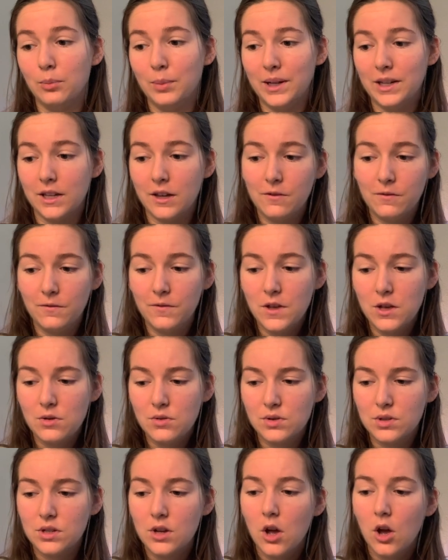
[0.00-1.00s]
bit
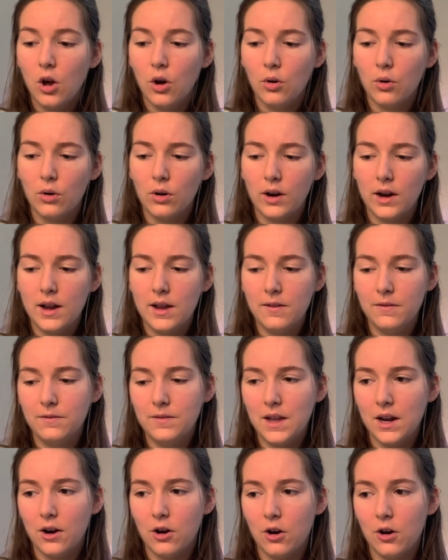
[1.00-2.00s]
confused, or if
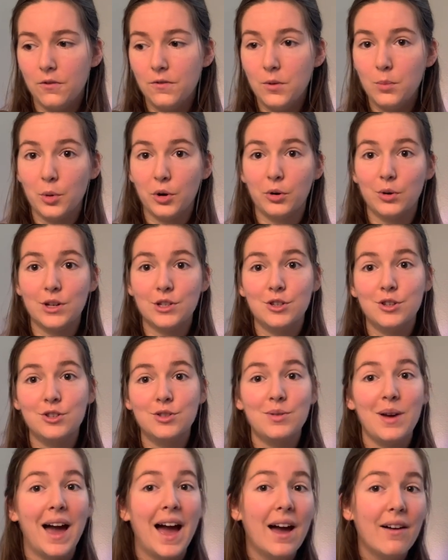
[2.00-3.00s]
there are a few more questions
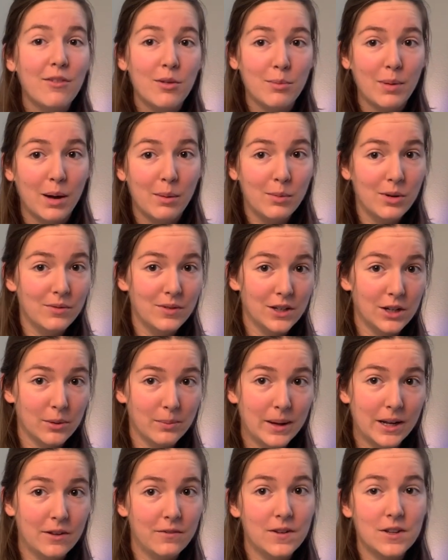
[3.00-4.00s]
you have about moving your
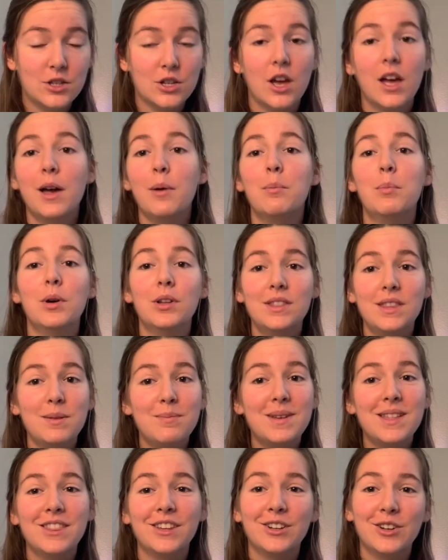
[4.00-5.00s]
Betta fish, put them
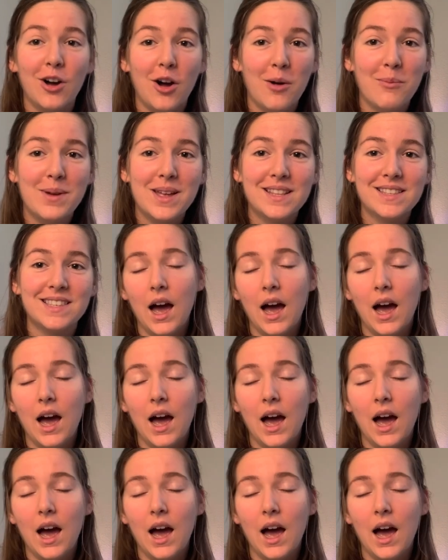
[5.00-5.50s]
in the comments.